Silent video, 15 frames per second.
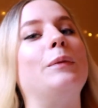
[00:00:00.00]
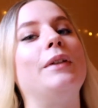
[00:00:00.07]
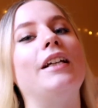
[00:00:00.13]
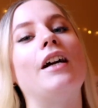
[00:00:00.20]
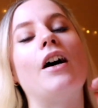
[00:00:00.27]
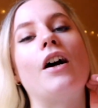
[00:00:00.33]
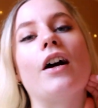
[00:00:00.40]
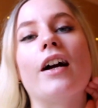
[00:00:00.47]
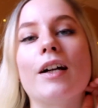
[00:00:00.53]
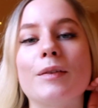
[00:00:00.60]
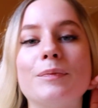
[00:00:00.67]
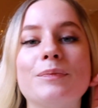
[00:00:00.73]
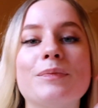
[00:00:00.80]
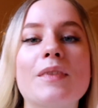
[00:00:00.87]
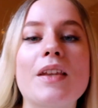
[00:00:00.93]
We
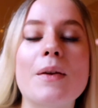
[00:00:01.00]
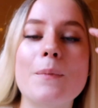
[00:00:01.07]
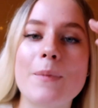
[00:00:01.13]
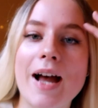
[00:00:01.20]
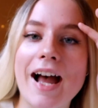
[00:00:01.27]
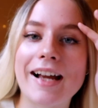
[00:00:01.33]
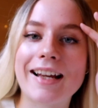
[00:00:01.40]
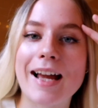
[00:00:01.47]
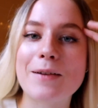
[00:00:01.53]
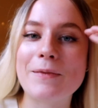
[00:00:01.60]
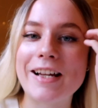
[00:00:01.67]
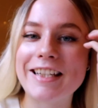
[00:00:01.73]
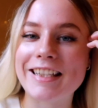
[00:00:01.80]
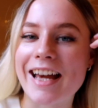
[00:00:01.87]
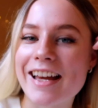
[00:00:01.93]
are back at
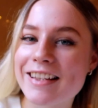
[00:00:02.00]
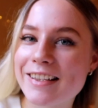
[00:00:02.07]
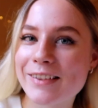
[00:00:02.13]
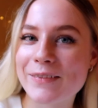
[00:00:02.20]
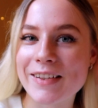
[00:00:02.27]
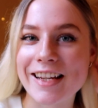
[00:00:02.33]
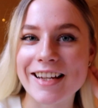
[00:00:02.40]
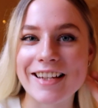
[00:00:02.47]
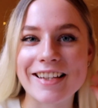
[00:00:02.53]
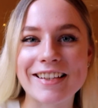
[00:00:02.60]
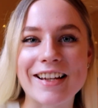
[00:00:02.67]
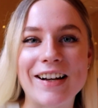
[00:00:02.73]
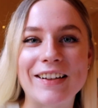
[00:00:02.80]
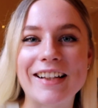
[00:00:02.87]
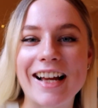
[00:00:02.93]
my desk because
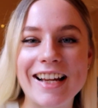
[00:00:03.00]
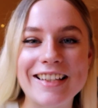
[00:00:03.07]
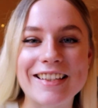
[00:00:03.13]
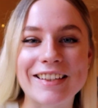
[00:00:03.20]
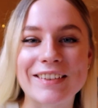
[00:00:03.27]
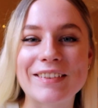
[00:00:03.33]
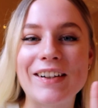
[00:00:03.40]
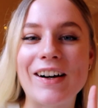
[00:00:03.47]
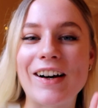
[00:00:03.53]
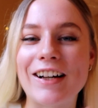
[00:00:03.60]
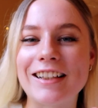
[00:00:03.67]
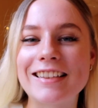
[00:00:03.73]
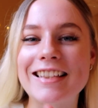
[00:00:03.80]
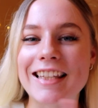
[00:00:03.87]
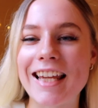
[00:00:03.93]
all I do
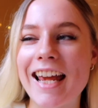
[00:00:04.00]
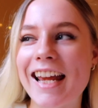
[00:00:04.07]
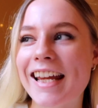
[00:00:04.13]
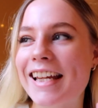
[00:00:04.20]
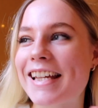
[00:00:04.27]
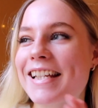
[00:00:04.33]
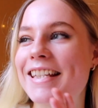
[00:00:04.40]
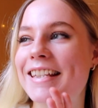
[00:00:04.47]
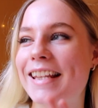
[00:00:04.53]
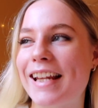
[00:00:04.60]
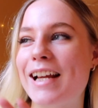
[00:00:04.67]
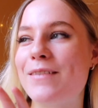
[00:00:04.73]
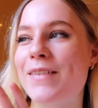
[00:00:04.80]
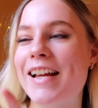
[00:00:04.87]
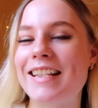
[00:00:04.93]
all day is sit
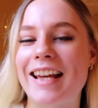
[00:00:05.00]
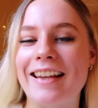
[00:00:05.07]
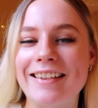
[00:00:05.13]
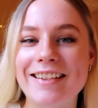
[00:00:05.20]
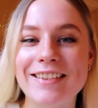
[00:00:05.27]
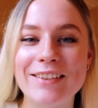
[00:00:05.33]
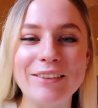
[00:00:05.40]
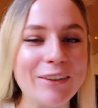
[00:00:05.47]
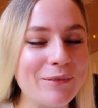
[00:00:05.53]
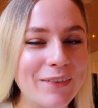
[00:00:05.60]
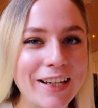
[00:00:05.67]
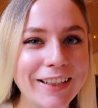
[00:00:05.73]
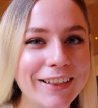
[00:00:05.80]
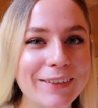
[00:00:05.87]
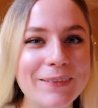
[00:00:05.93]
at my desk and do
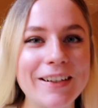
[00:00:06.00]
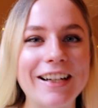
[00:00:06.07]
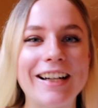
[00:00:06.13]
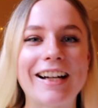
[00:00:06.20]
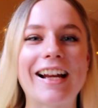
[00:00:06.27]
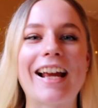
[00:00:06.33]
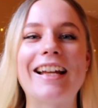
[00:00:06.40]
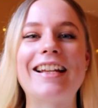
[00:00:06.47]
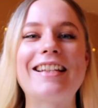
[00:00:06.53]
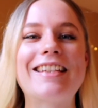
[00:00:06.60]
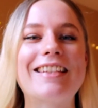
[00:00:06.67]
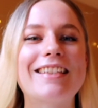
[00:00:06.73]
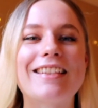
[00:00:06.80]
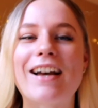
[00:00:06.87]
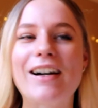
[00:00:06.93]
computer work and it's
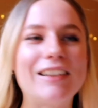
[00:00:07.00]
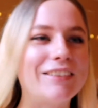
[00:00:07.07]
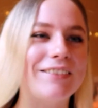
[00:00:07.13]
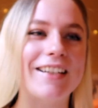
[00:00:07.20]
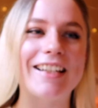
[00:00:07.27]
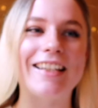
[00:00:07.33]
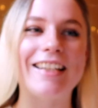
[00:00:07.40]
so fun